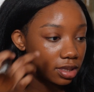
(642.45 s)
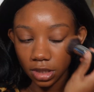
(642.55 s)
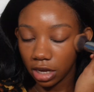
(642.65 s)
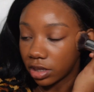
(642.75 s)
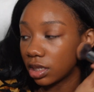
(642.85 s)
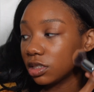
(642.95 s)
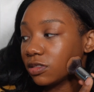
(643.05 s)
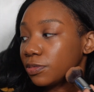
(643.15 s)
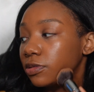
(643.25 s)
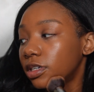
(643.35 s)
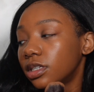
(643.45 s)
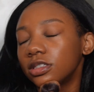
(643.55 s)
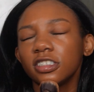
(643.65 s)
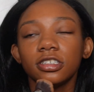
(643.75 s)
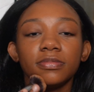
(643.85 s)
Now at this point,
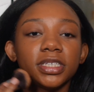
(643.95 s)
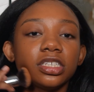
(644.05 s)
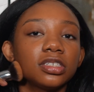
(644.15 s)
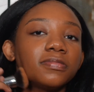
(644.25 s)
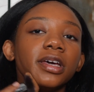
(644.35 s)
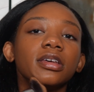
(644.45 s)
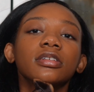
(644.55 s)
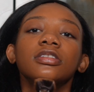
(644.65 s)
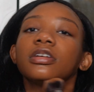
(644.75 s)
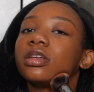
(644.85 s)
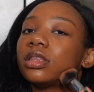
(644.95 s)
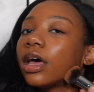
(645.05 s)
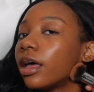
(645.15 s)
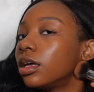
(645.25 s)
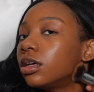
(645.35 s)
this is me just making sure
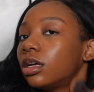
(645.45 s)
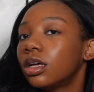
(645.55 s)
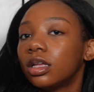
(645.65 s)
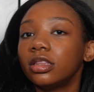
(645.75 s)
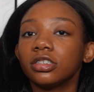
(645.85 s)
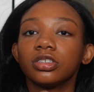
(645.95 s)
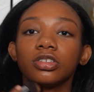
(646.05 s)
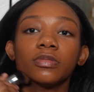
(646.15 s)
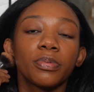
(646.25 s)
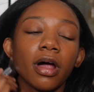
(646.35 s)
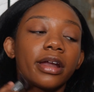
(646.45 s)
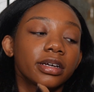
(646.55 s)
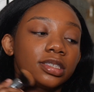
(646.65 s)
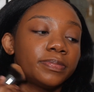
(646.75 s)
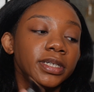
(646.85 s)
that there's no
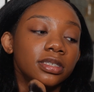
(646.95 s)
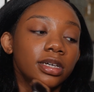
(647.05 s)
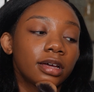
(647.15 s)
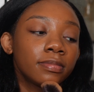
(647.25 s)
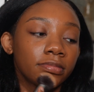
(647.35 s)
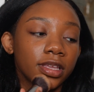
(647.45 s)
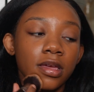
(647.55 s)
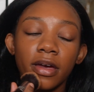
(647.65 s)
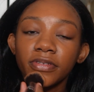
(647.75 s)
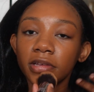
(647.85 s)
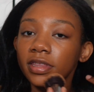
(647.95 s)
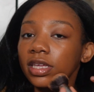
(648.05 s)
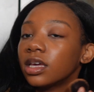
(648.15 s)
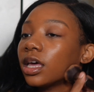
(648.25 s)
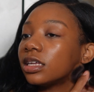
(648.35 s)
product buildup and
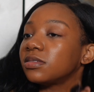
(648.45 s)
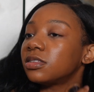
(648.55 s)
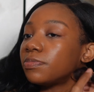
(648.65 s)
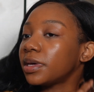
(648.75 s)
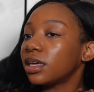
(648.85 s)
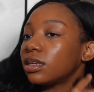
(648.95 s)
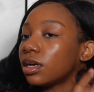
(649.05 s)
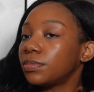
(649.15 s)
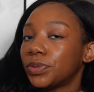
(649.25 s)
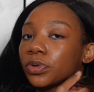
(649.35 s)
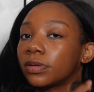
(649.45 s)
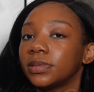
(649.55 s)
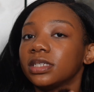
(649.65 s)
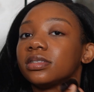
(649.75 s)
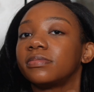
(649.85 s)
everything has been
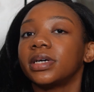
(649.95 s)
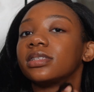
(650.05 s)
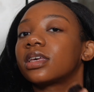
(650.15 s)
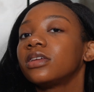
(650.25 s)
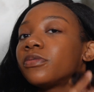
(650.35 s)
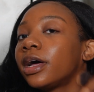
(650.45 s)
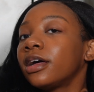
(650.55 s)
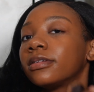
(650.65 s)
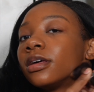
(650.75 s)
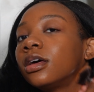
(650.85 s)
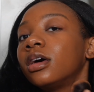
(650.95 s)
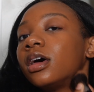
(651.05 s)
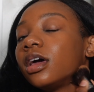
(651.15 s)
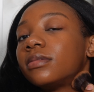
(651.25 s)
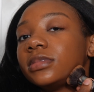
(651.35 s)
absorbed into my skin well,
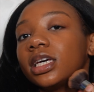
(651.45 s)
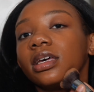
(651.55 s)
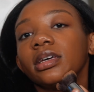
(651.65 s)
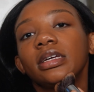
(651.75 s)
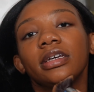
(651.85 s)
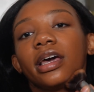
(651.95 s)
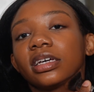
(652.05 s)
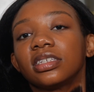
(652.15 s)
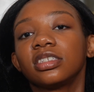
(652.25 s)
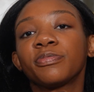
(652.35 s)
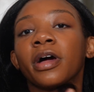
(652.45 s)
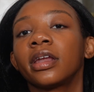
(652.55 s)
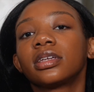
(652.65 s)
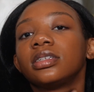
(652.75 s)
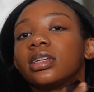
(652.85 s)
and I'm taking any excess
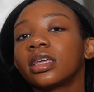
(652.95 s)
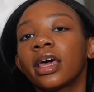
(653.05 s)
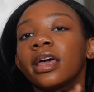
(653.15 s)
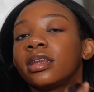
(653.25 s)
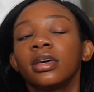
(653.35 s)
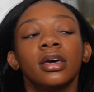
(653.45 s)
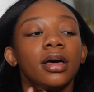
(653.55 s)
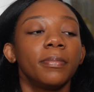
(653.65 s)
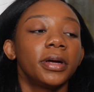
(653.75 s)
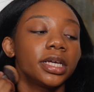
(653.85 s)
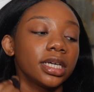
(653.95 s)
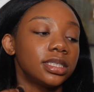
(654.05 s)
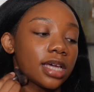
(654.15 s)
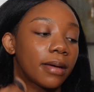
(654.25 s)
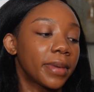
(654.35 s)
product and again putting it
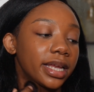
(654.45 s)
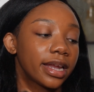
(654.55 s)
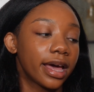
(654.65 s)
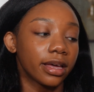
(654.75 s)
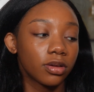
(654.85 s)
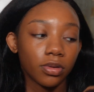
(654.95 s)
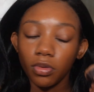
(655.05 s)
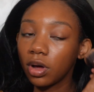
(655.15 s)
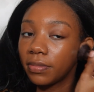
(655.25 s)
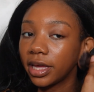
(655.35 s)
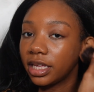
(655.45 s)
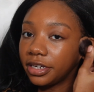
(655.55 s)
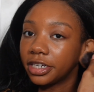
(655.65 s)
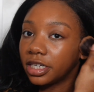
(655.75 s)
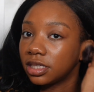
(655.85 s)
down my neck, on my
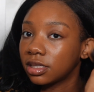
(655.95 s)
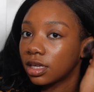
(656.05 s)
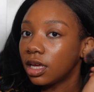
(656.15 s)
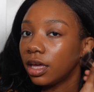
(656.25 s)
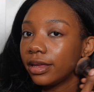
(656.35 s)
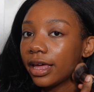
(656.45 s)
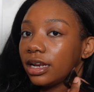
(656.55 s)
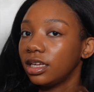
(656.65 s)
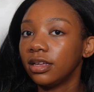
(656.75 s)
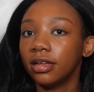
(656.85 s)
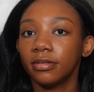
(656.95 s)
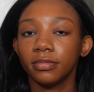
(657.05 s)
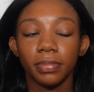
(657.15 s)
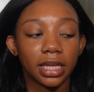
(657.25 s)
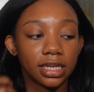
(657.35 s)
ears, in any
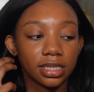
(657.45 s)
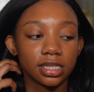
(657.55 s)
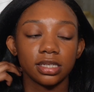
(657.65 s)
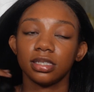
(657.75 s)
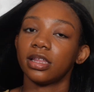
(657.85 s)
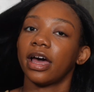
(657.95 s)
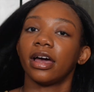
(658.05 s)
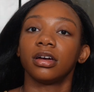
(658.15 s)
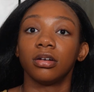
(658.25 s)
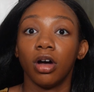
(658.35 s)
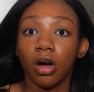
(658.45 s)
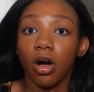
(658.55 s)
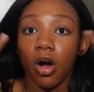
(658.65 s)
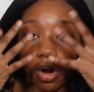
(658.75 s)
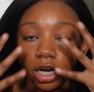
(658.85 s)
places that
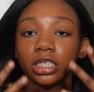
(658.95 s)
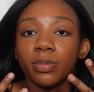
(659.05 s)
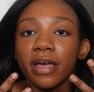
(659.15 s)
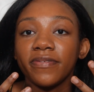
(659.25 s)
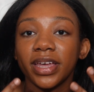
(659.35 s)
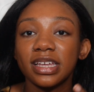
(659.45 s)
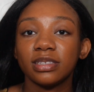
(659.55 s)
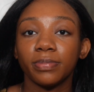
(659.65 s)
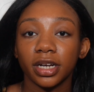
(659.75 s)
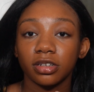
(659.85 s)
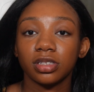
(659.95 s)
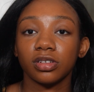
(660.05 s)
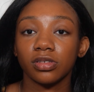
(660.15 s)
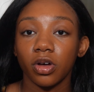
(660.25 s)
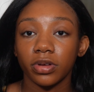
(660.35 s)
aren't my face but are
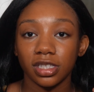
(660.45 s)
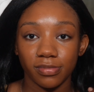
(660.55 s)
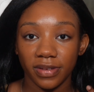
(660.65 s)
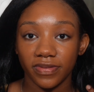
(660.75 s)
still going to be